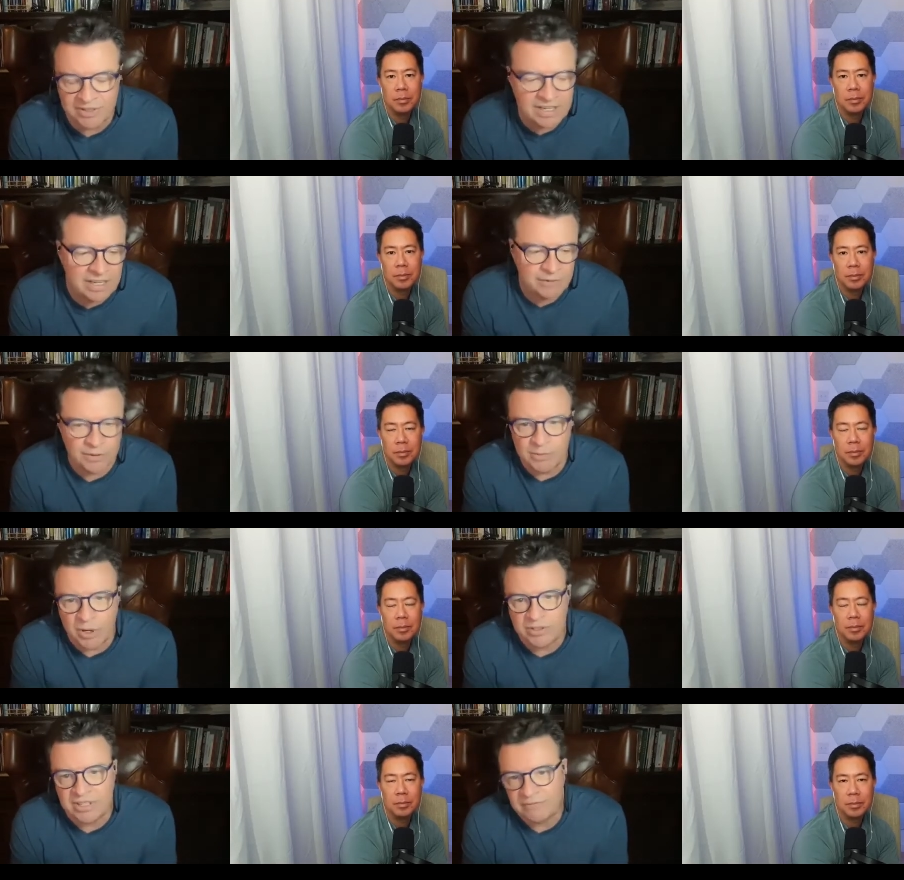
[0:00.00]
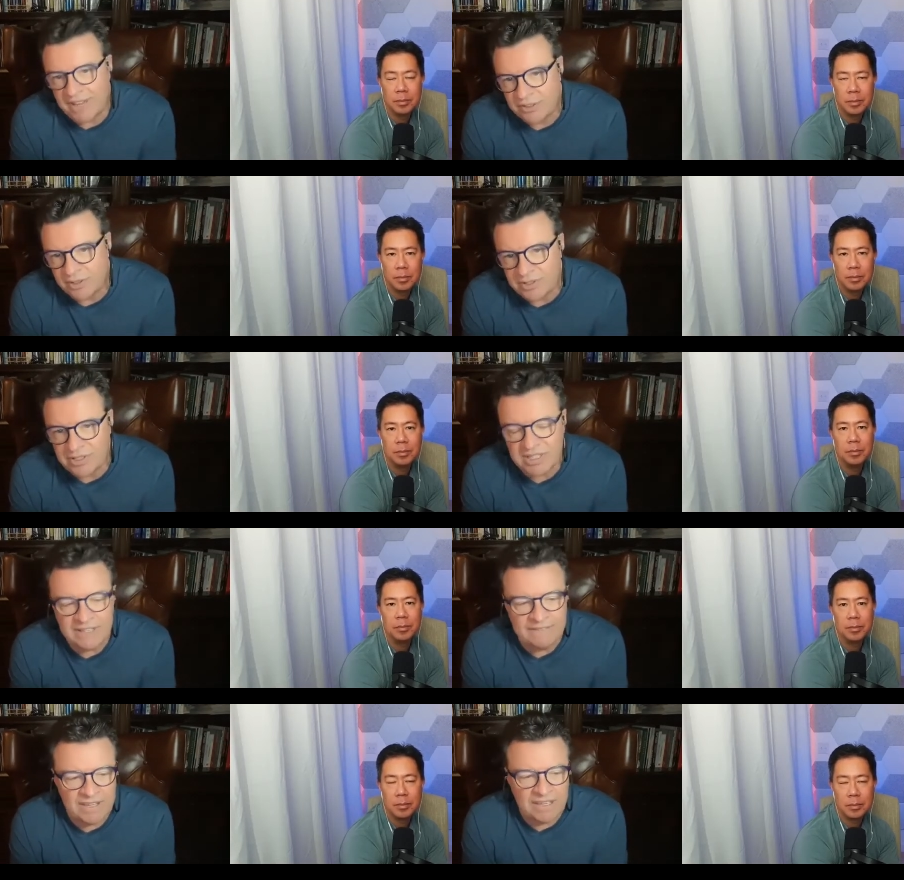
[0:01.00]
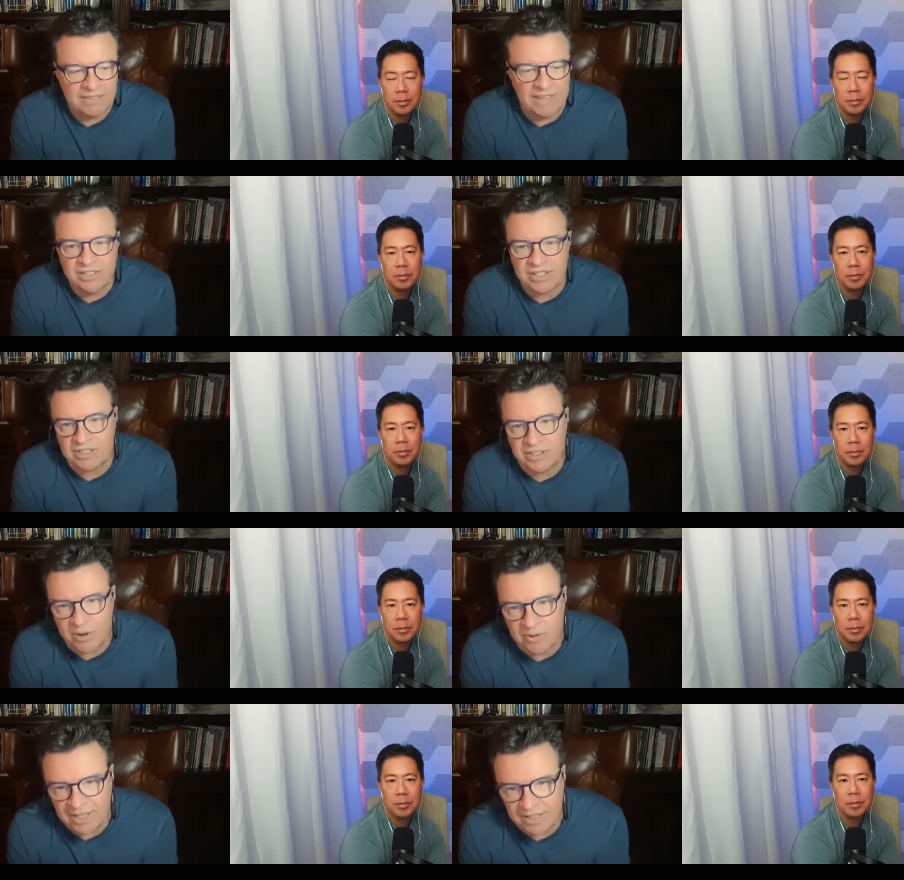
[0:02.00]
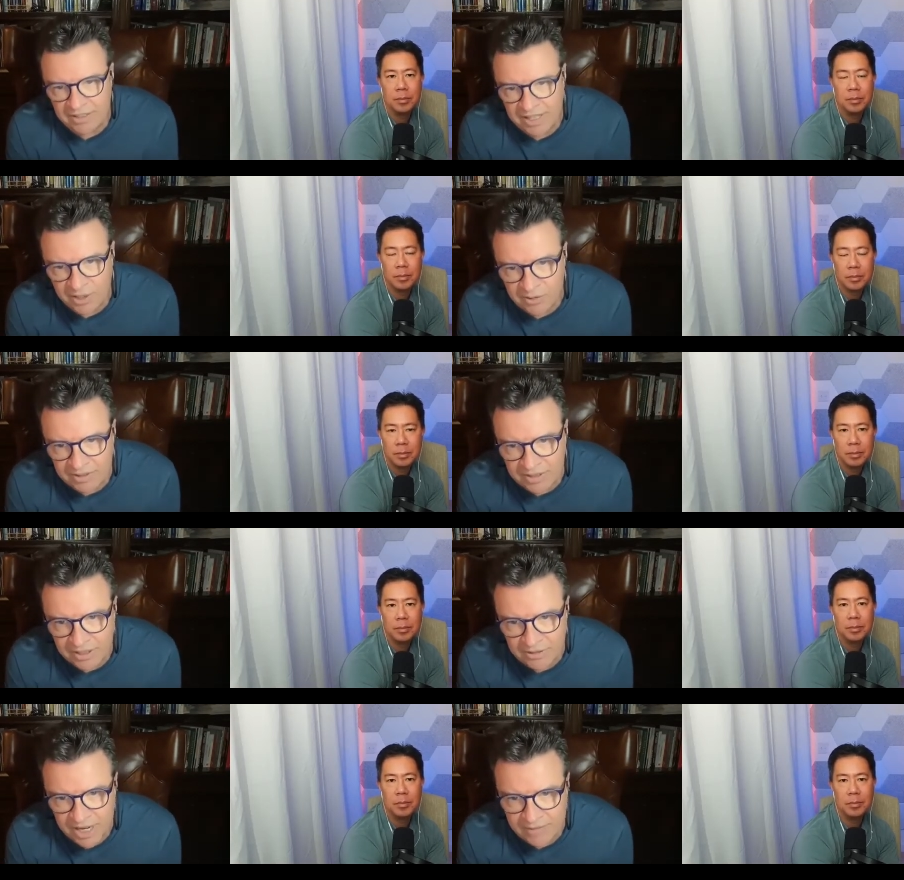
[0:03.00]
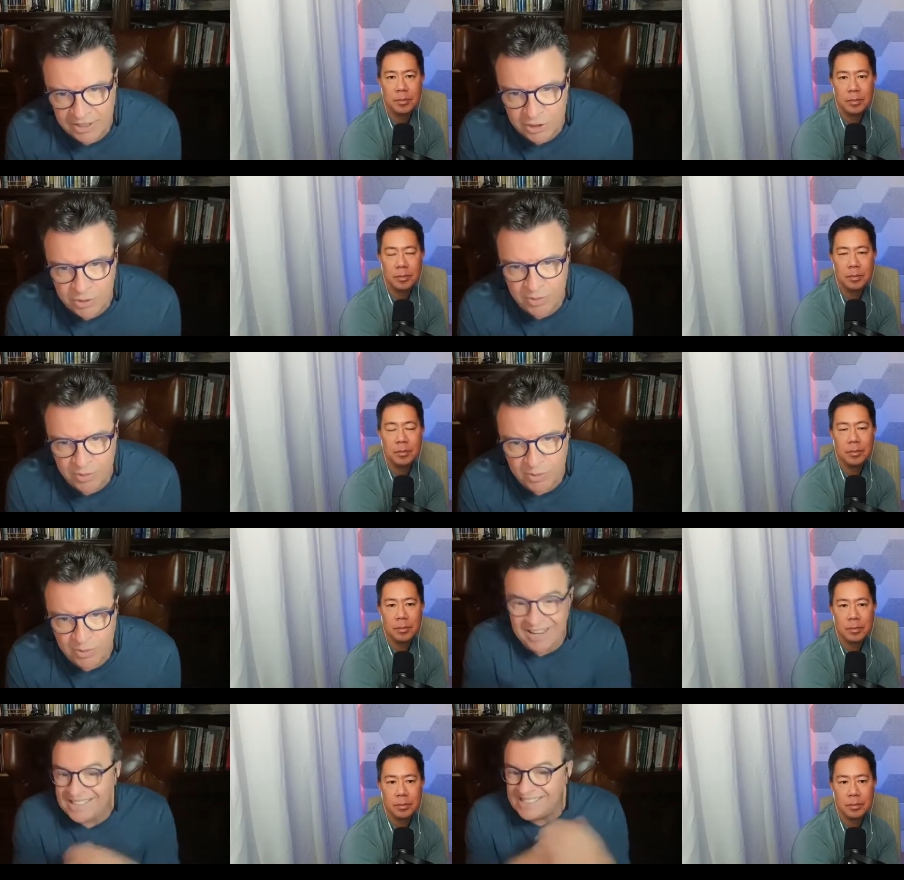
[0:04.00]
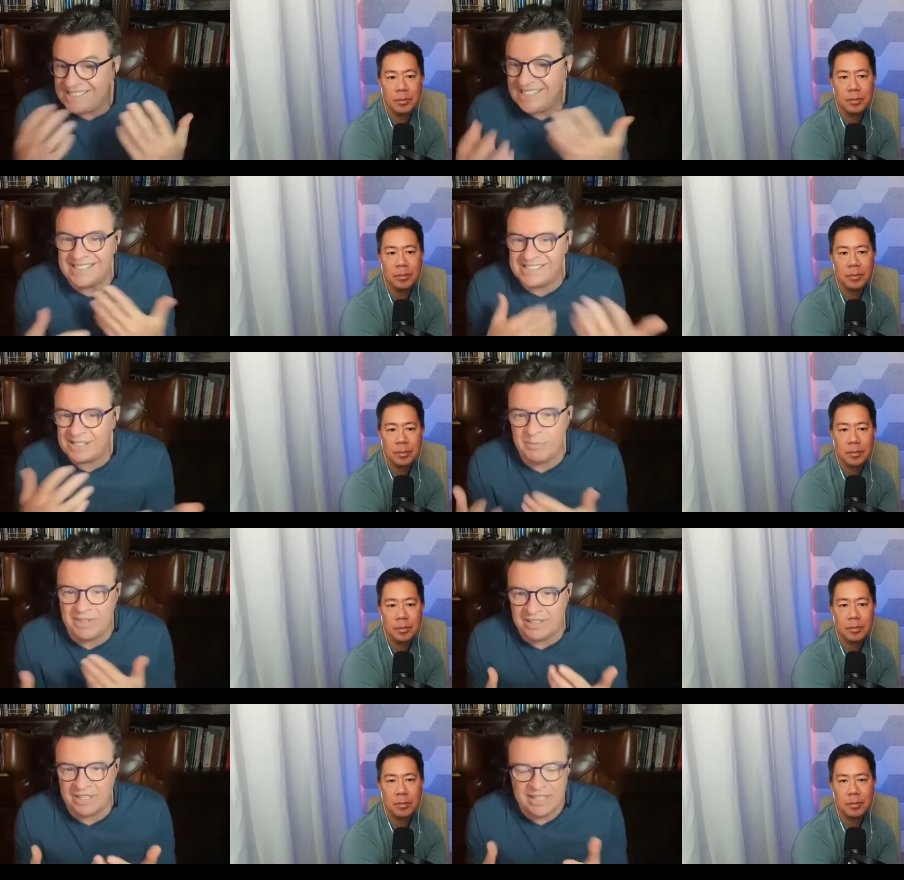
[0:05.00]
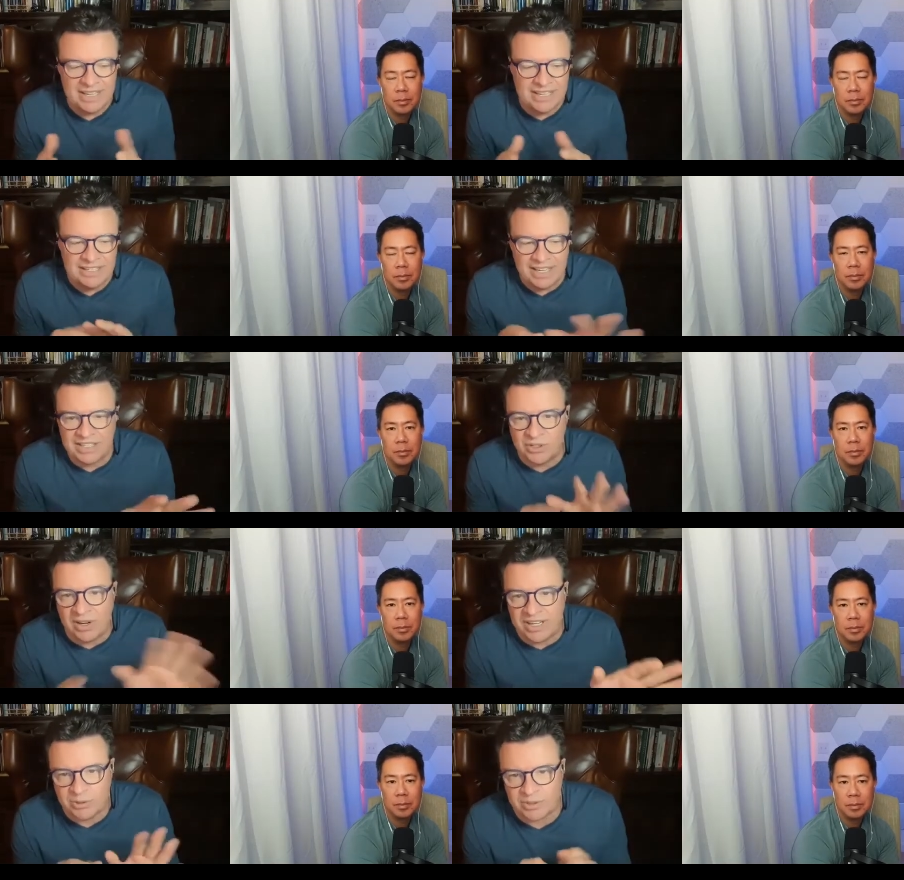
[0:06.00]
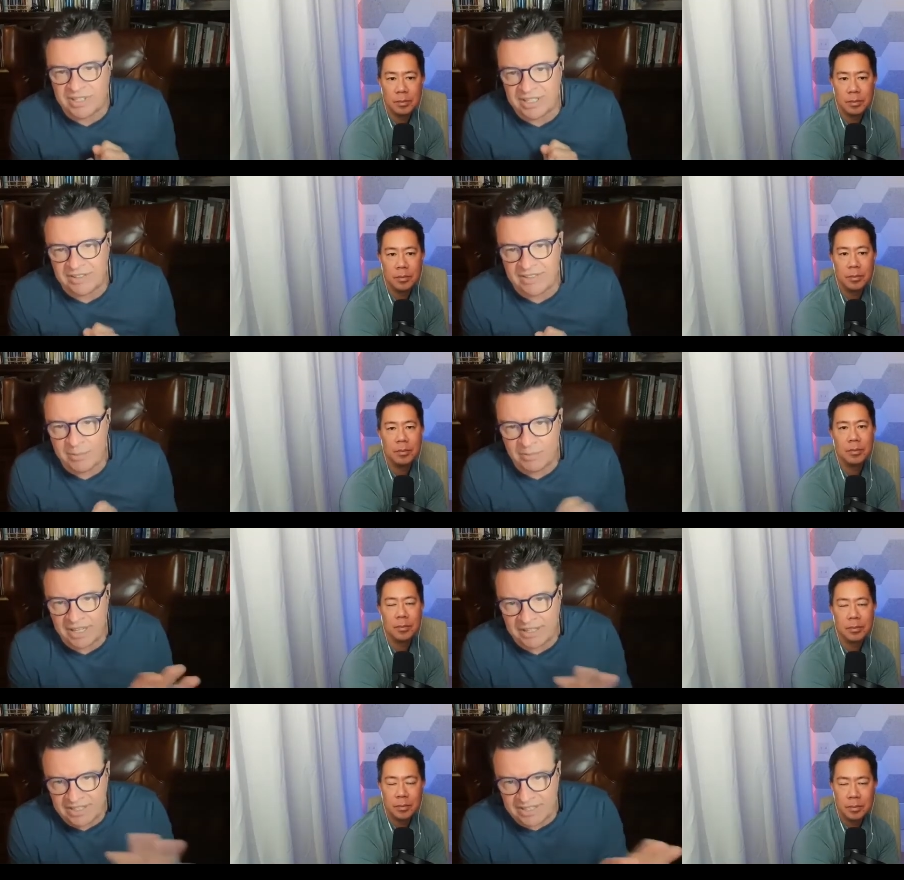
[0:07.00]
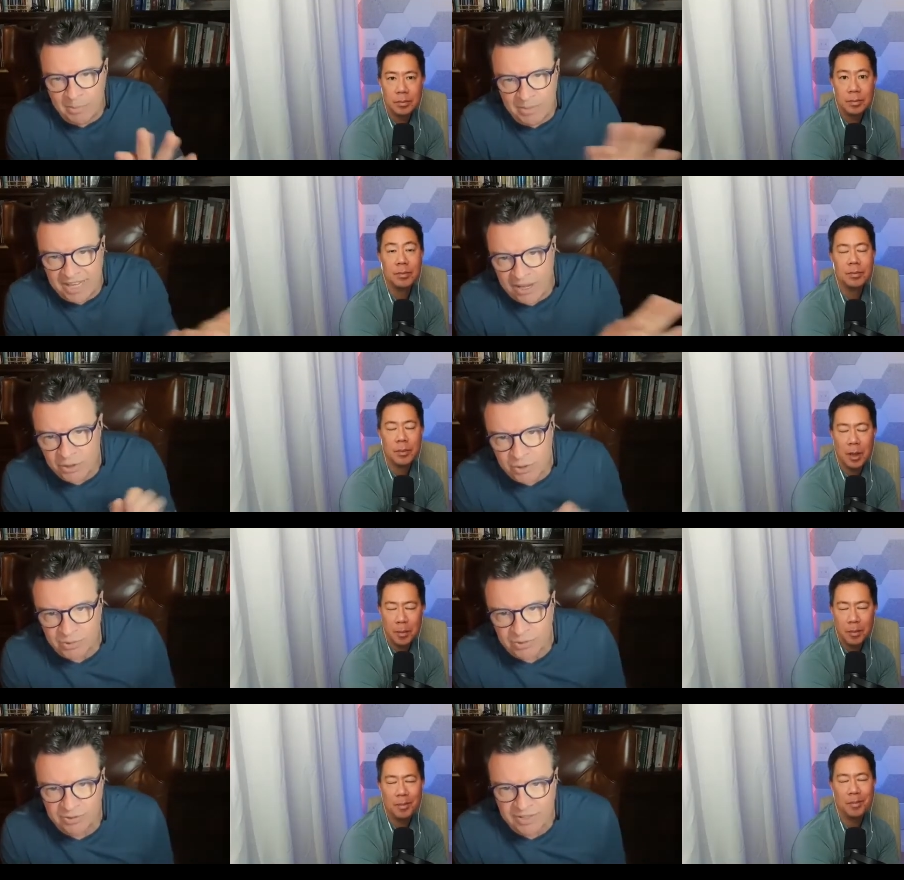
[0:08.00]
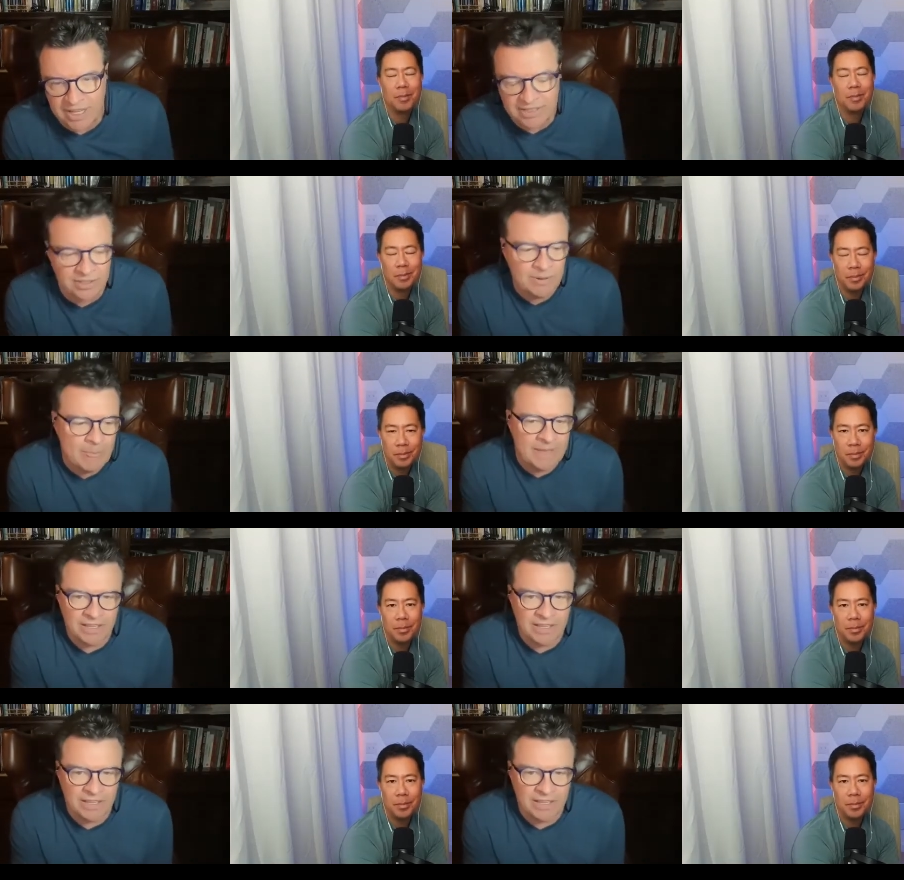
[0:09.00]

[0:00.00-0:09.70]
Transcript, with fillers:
Speaker 1: And for most inventors, they just don't, they don't either have that training, or they kind of see it as something that is not interesting to them. Like, it's somebody else will do that. So